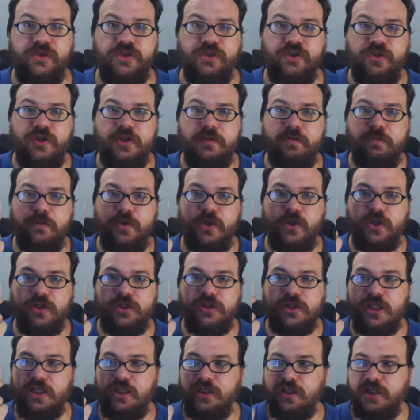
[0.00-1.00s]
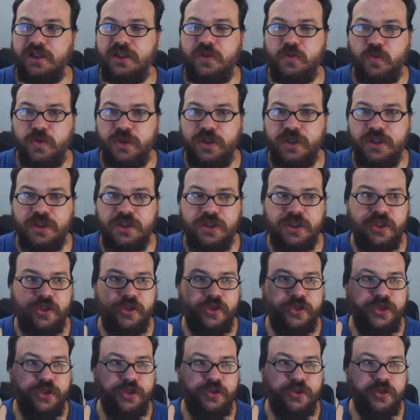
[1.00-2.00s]
You can put a liquid in here.
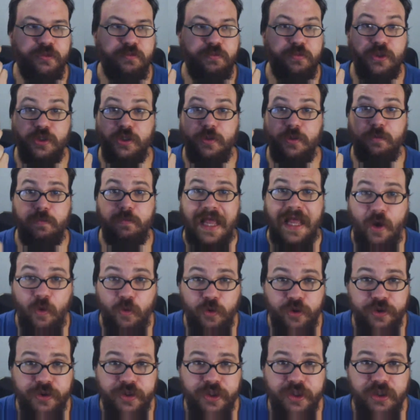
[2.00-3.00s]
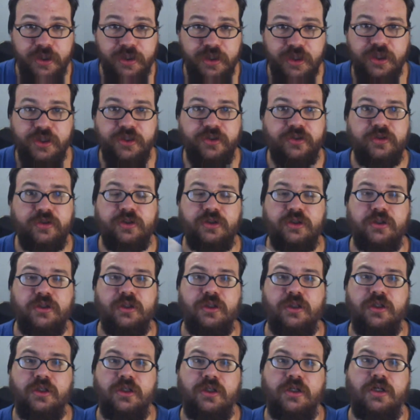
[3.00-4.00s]
You can put a powder in here.
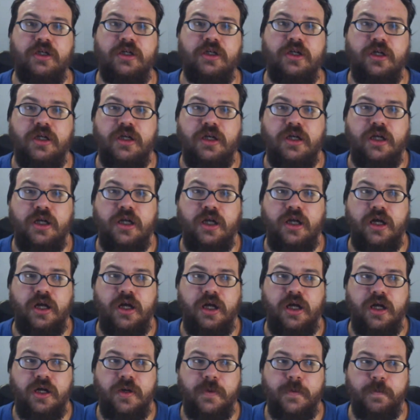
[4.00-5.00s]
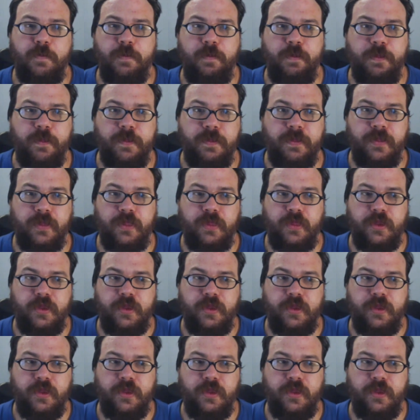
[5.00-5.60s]
You